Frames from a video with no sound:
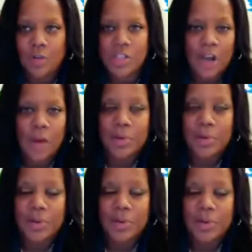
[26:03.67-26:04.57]
I
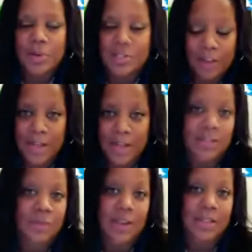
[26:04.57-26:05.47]
think it would just
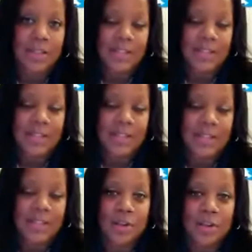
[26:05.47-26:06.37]
put a smile on a
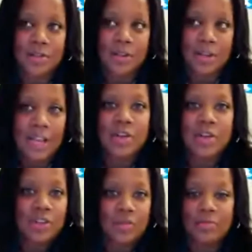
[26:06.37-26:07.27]
man's face,
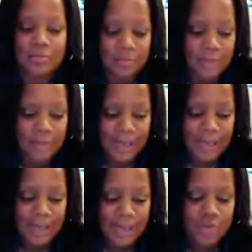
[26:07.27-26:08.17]
and it would
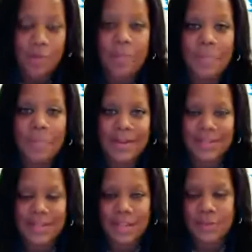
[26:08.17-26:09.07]
do,
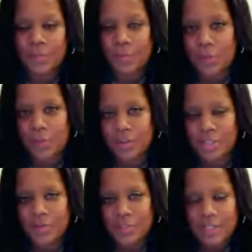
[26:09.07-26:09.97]
like,
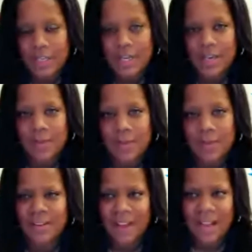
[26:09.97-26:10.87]
tremendous things for their
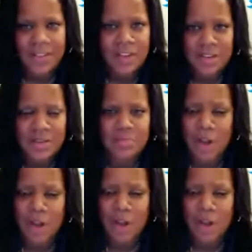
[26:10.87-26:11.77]
self-esteem,
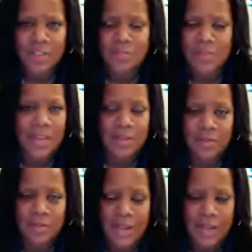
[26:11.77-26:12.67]
and I think it could
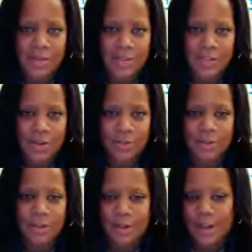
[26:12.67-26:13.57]
also just make their
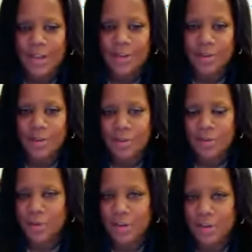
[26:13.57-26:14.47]
day. So
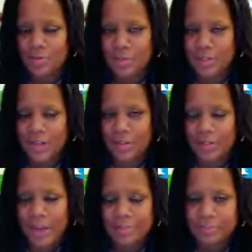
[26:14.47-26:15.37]
I agree with you
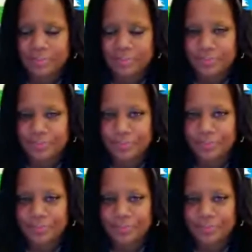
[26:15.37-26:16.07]
100% on that.